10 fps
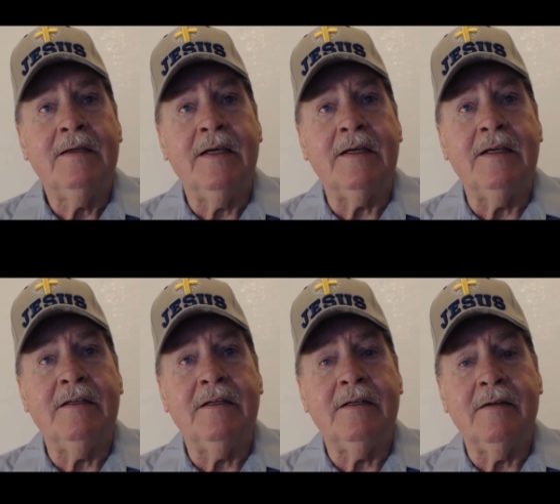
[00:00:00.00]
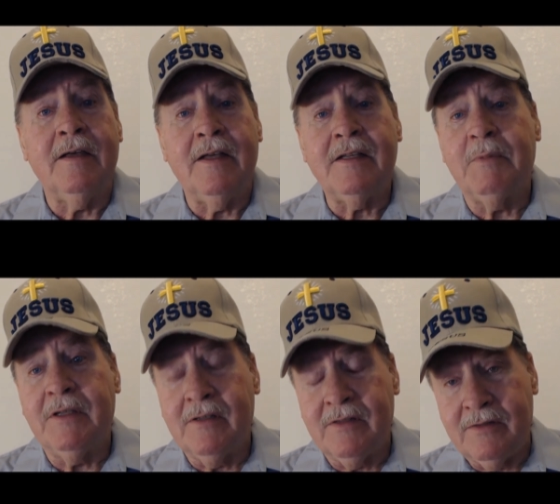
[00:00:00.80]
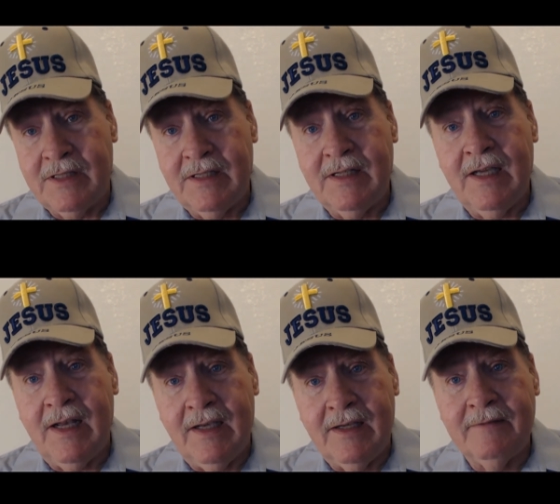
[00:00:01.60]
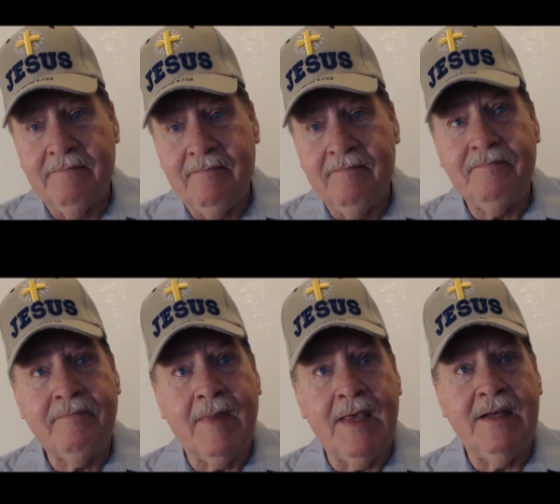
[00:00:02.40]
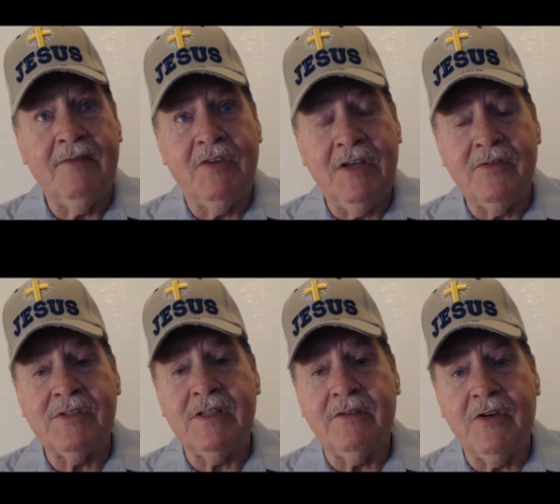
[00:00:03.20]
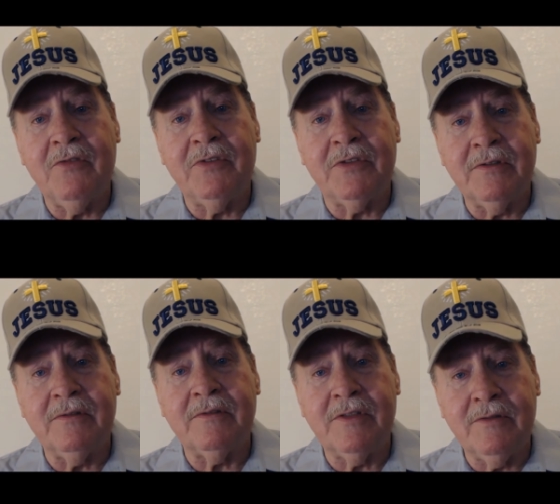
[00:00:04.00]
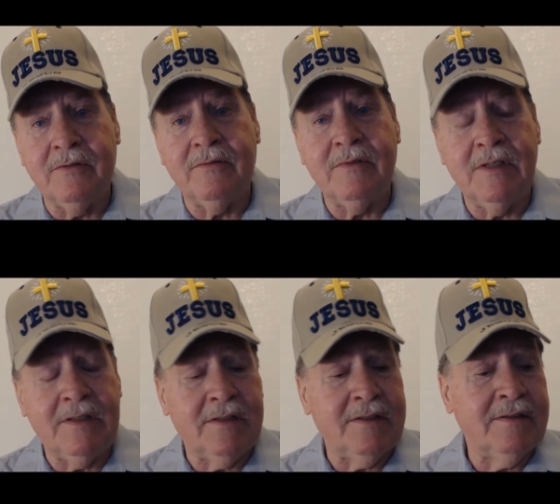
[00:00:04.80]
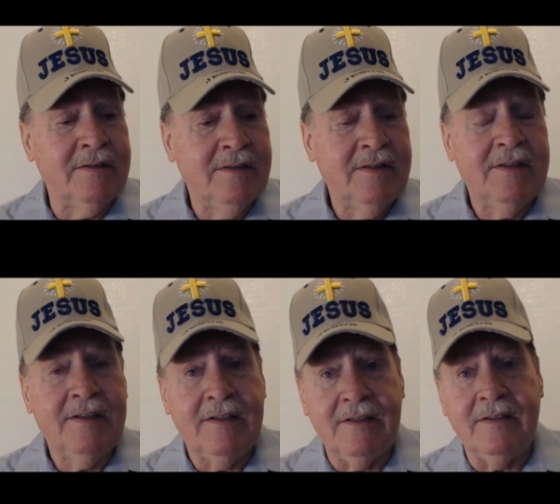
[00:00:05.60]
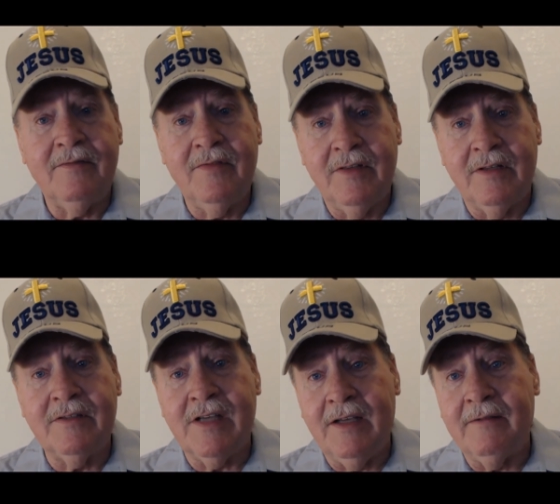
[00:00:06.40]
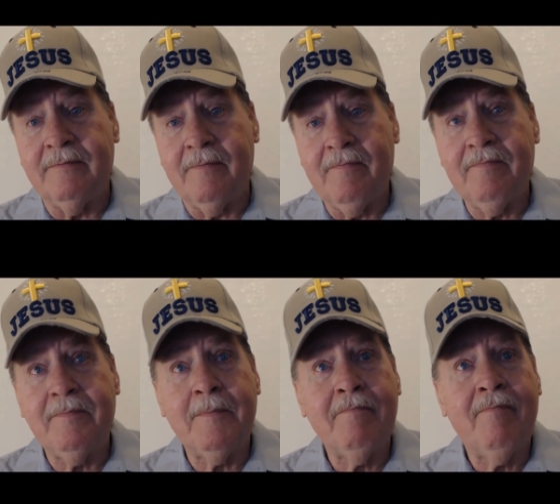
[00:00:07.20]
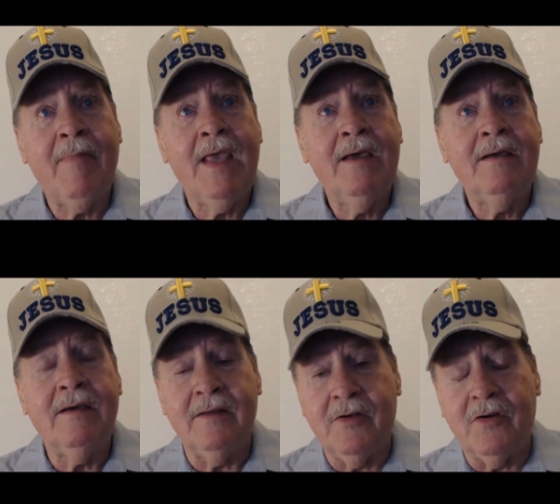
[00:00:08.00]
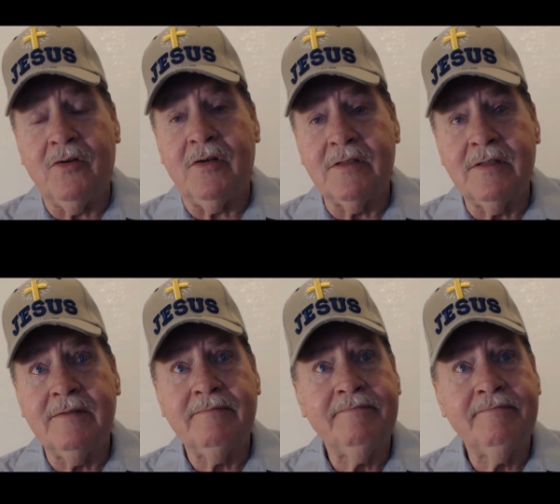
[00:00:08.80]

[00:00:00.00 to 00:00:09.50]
Yet in uh, and that's because they're satanic, and they've given themselves over to to Satan, and they're lost.